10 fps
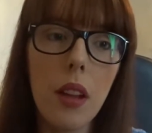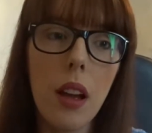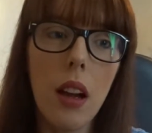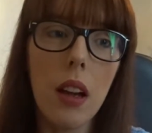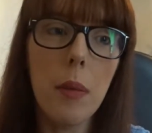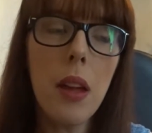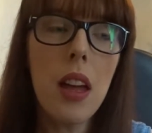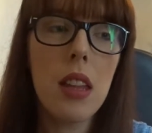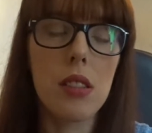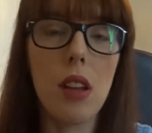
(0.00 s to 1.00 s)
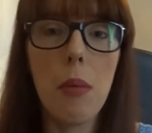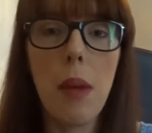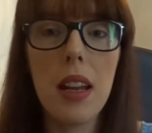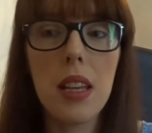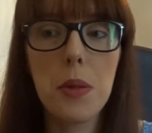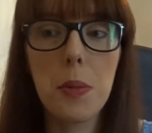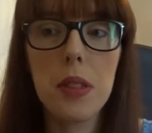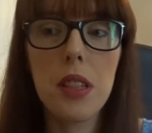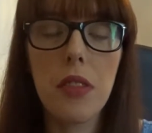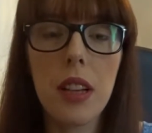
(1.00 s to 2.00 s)
There's not many
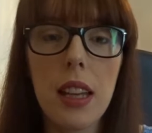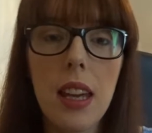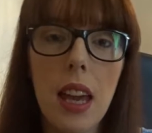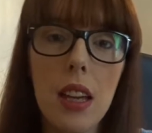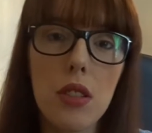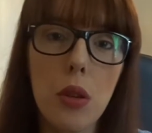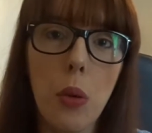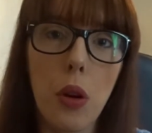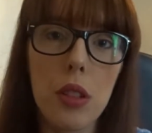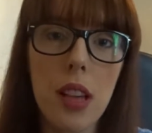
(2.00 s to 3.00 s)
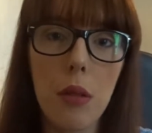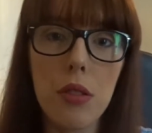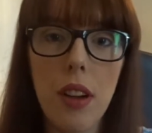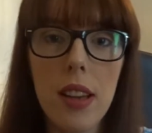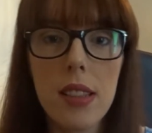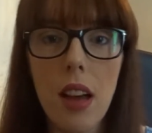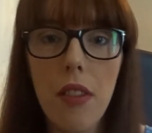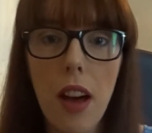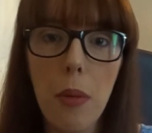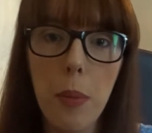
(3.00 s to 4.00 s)
specifically geared towards how to write
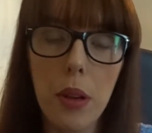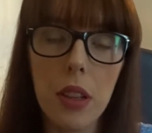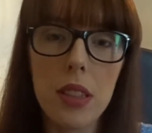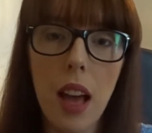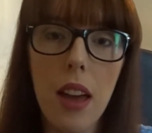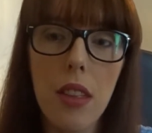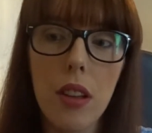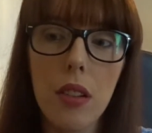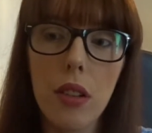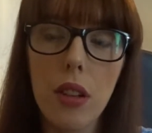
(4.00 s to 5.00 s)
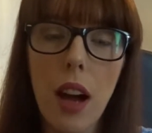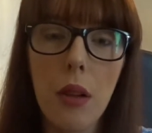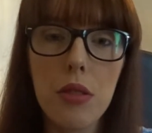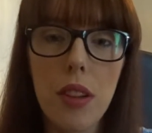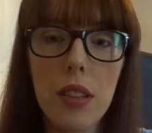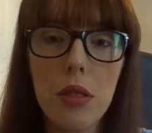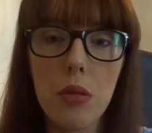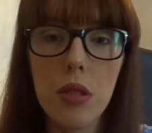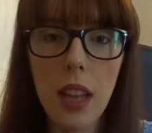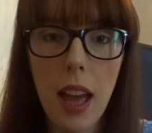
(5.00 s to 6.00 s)
self-help books either, or how to write
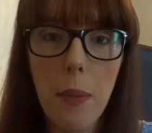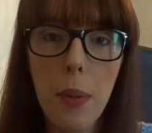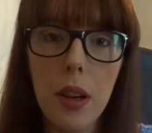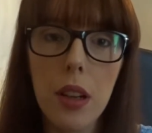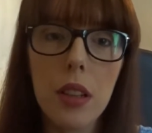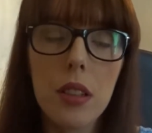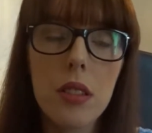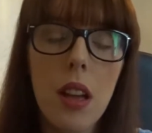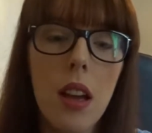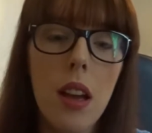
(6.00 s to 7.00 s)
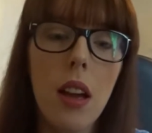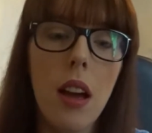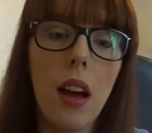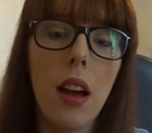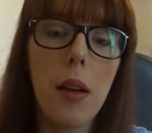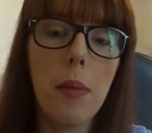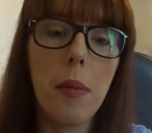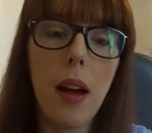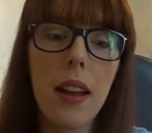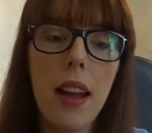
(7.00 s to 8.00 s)
social care books.
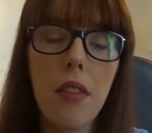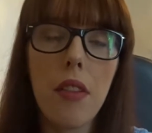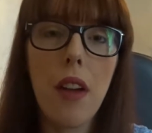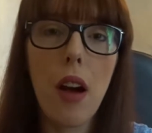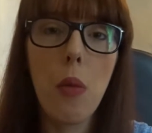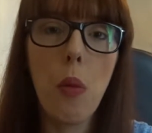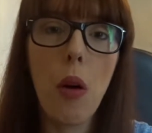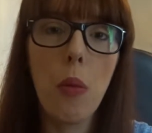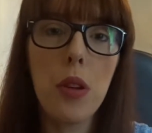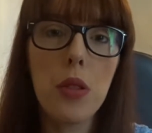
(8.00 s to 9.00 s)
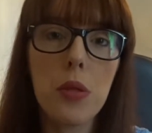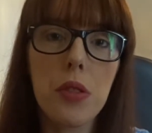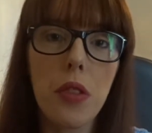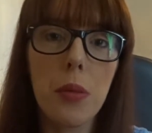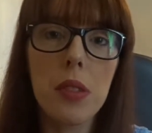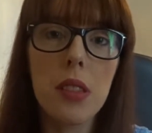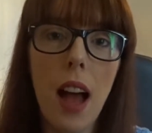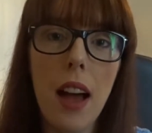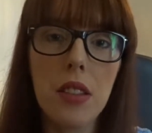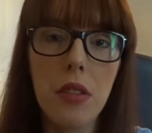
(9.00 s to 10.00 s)
I never found one which was from
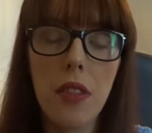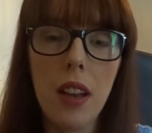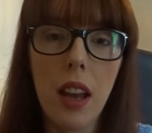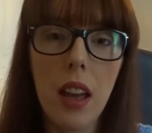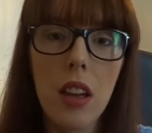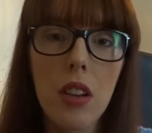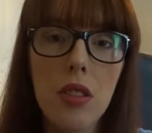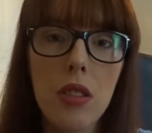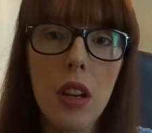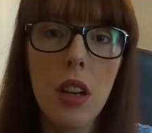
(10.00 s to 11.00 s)
start to finish,